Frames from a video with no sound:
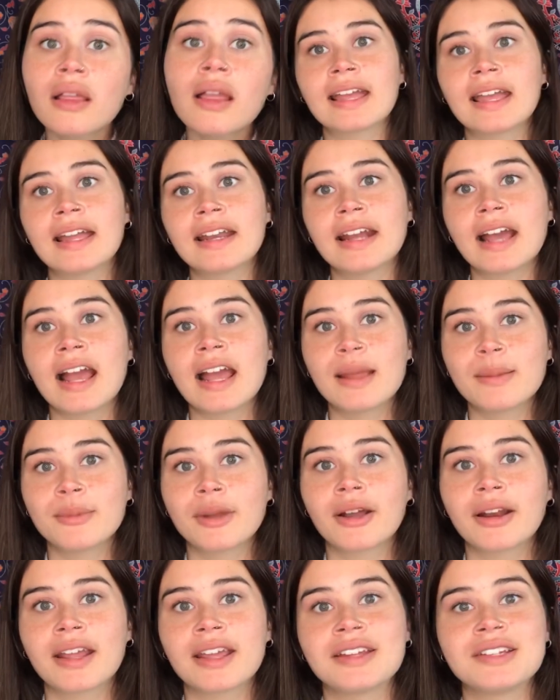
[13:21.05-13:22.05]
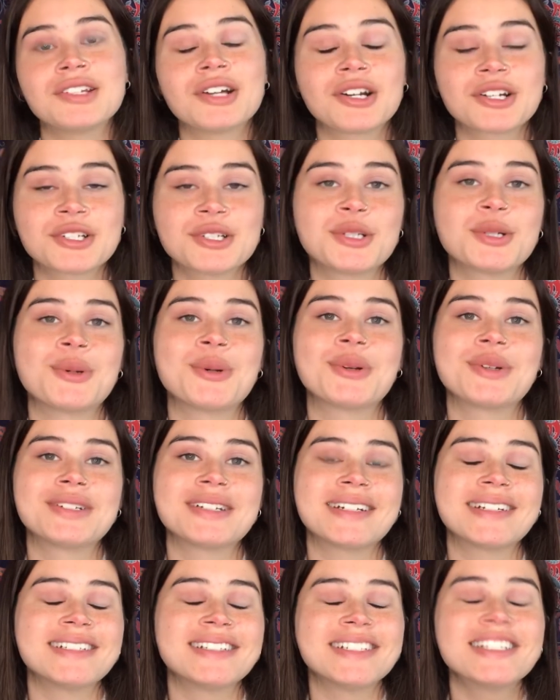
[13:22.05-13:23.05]
Again, I am not a doctor or a
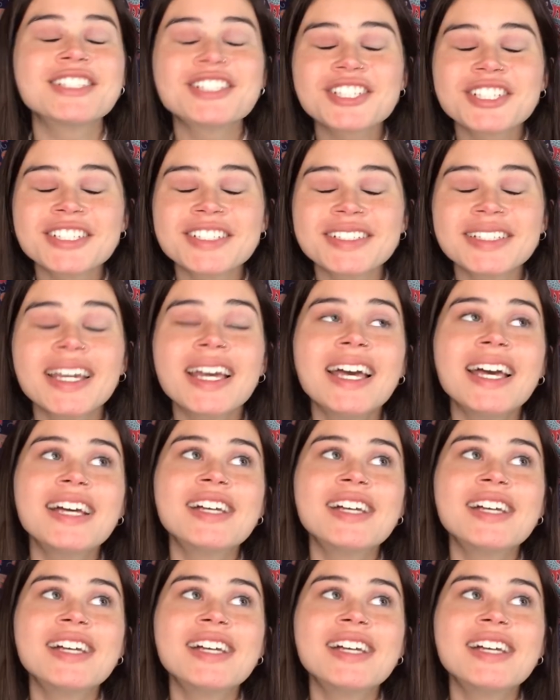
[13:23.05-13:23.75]
dietitian,